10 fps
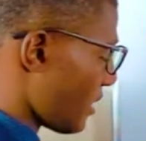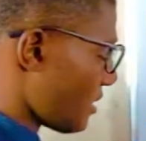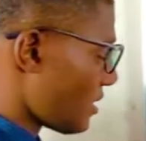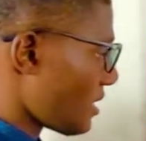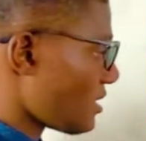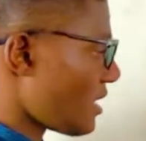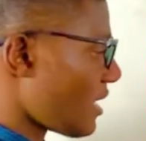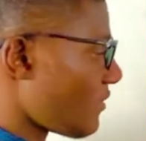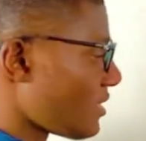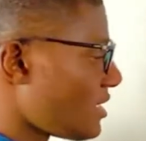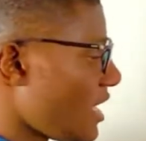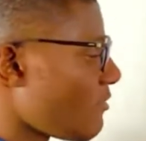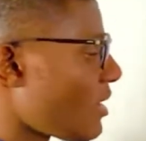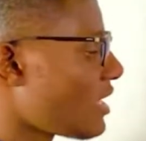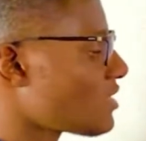Such that we're saying
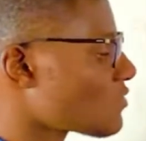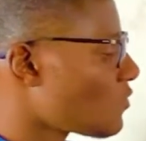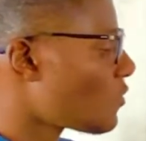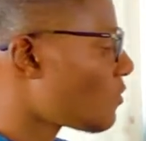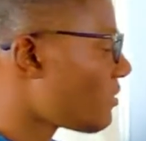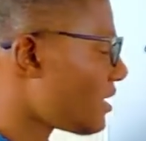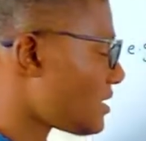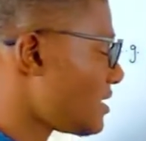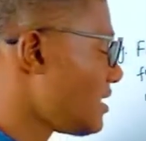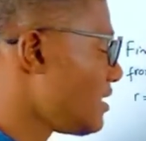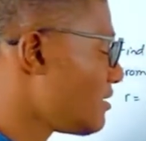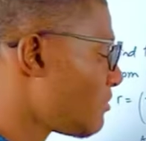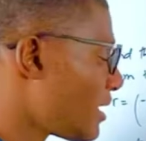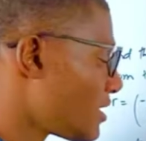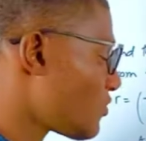minus 4 plus T
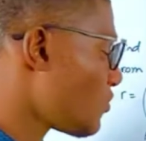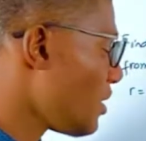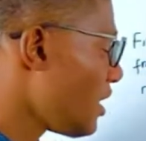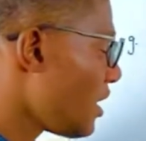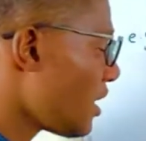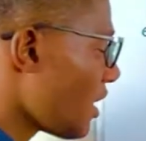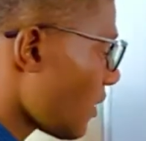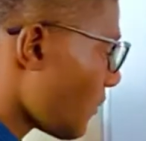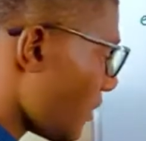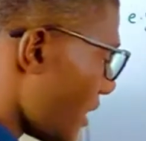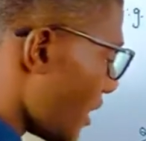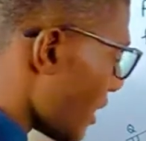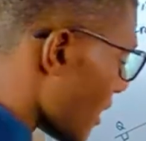minus 3, we get a